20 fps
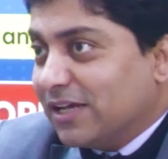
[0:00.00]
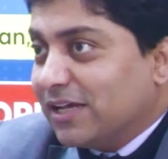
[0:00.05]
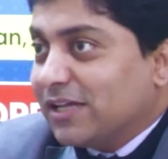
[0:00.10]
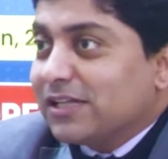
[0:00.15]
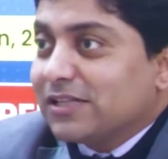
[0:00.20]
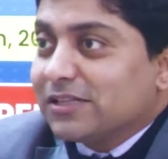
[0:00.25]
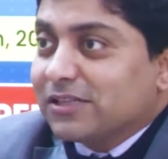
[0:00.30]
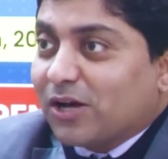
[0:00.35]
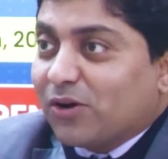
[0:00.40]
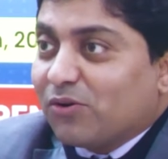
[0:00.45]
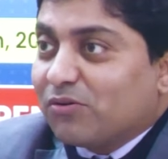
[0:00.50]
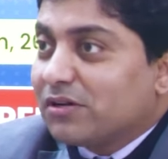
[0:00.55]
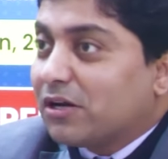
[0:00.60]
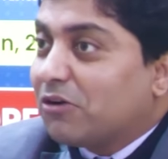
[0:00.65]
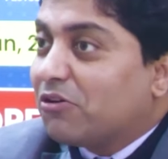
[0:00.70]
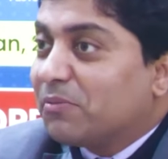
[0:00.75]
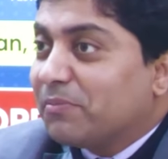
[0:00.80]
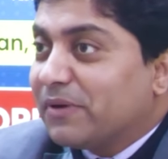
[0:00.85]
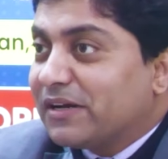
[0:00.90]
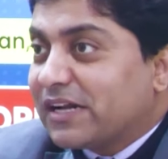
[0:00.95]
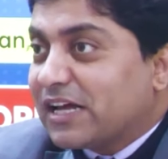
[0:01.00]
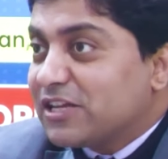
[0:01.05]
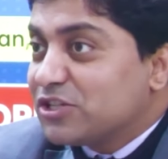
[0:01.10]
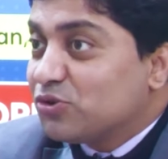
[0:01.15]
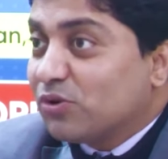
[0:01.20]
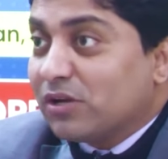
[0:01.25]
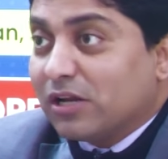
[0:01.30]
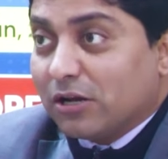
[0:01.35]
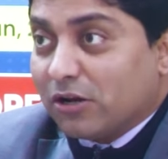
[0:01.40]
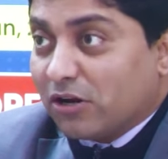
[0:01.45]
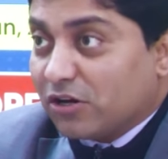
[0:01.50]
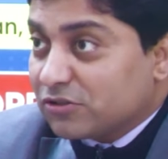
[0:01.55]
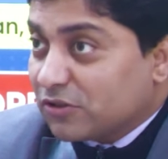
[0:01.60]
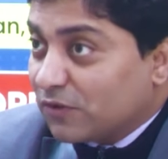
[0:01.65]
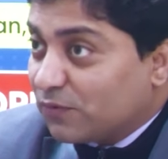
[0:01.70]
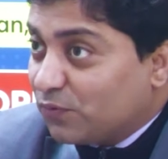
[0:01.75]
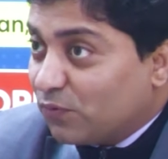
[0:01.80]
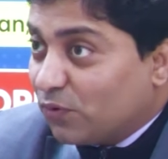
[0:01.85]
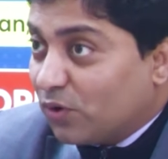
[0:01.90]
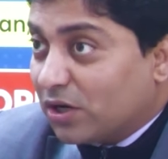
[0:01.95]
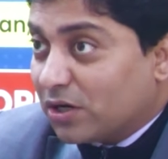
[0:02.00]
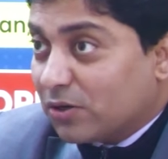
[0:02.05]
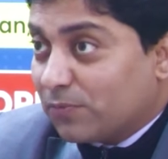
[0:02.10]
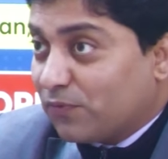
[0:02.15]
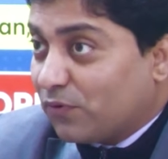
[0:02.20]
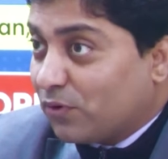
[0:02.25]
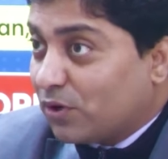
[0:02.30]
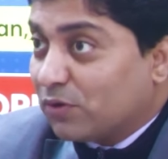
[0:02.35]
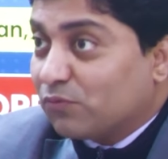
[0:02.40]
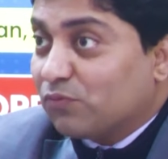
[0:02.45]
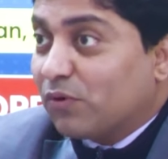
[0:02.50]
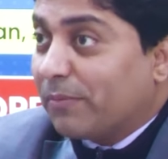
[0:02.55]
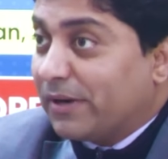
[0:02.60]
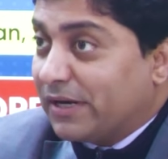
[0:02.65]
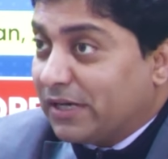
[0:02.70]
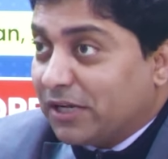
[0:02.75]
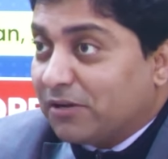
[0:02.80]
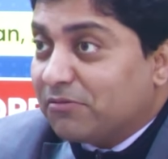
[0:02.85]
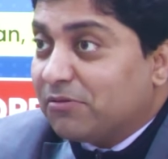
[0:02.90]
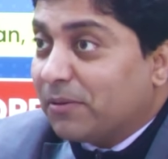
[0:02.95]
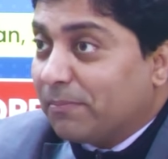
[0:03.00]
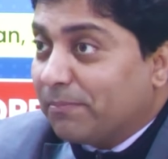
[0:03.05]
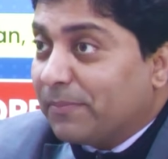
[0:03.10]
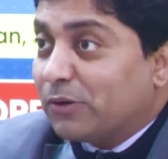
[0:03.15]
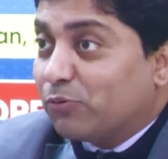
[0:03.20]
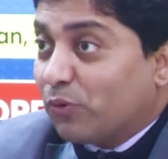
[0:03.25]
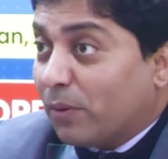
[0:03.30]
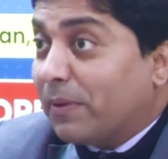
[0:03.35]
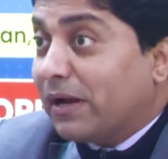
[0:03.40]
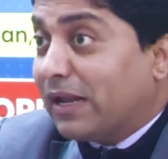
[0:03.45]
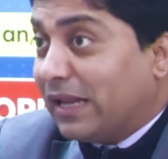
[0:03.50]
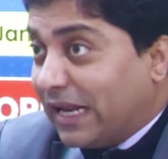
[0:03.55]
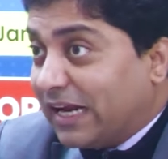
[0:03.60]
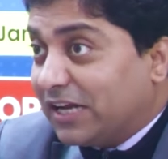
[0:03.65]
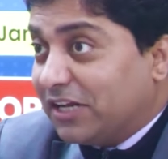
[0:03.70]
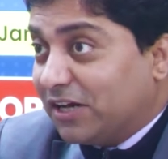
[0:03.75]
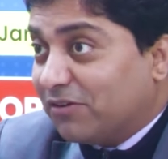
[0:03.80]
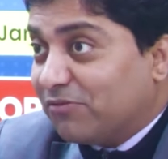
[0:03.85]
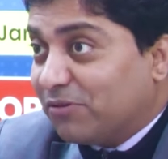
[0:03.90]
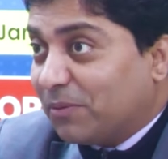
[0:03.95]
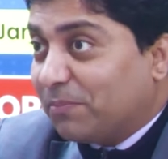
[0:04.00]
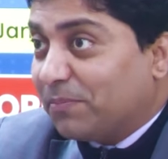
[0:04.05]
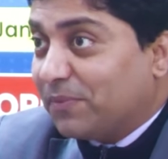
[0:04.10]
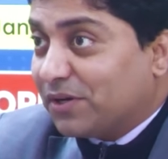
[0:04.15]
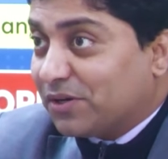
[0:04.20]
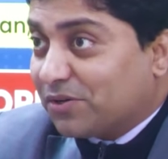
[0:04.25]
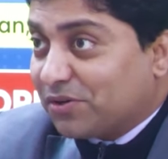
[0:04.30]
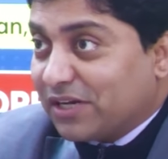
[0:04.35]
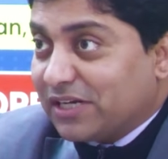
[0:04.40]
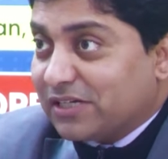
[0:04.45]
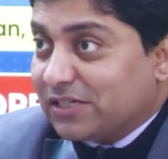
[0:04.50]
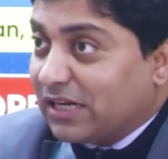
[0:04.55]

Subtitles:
Yes, now, sir. Government is doing lots of work for women development, women-led development, right?